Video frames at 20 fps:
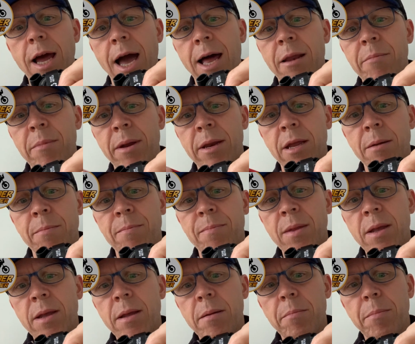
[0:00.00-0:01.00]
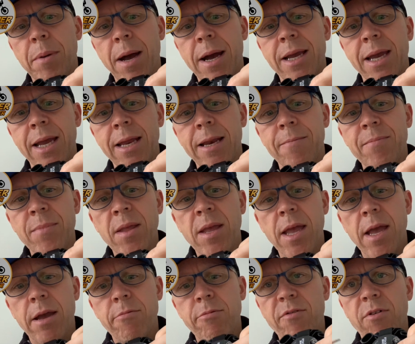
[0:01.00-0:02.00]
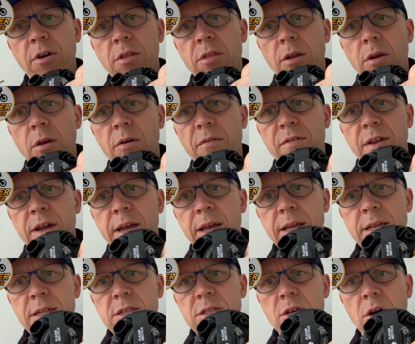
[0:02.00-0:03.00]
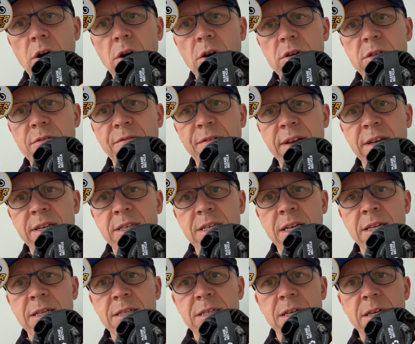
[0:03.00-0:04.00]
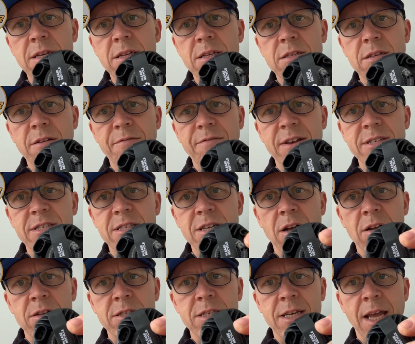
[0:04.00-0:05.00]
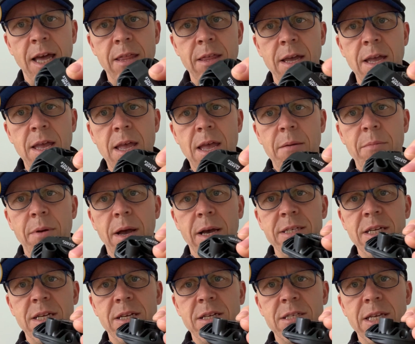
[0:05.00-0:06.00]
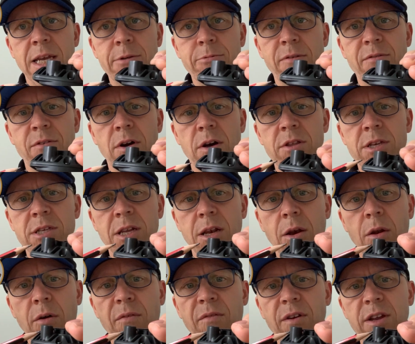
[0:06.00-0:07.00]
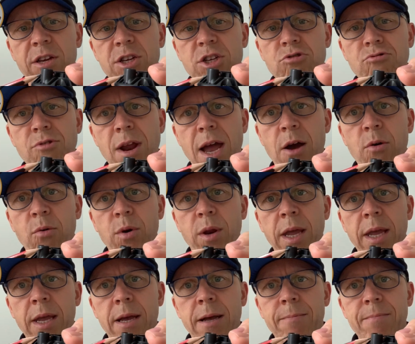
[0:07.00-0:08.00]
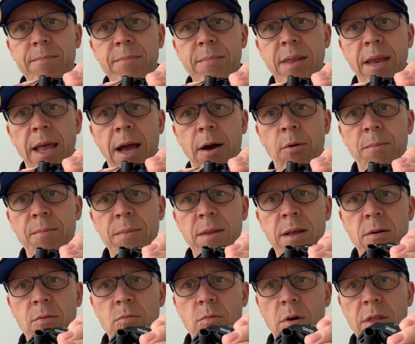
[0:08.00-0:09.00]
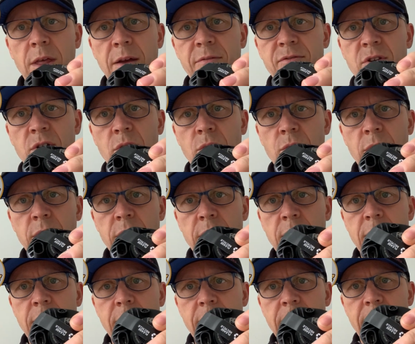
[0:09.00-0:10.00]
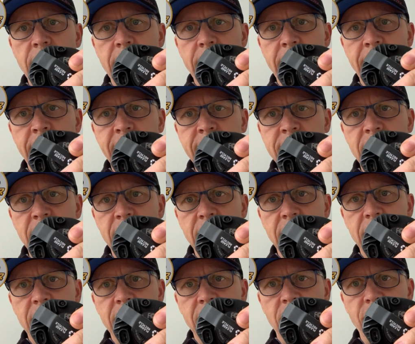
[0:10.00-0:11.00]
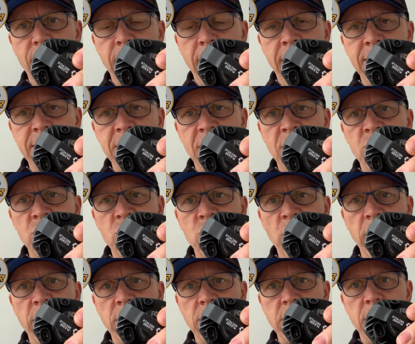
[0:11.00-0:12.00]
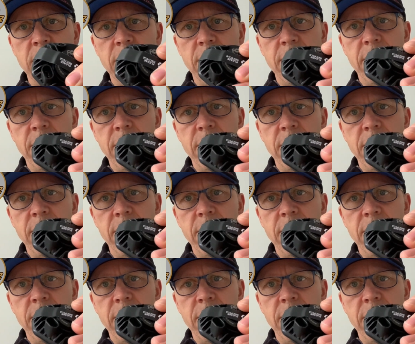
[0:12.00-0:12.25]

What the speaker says: aluminium backing. We've got the lovely Torx fixings to fasten it all together. But as you can see, we've got this lovely shroud here. Now, what they've done is create a shield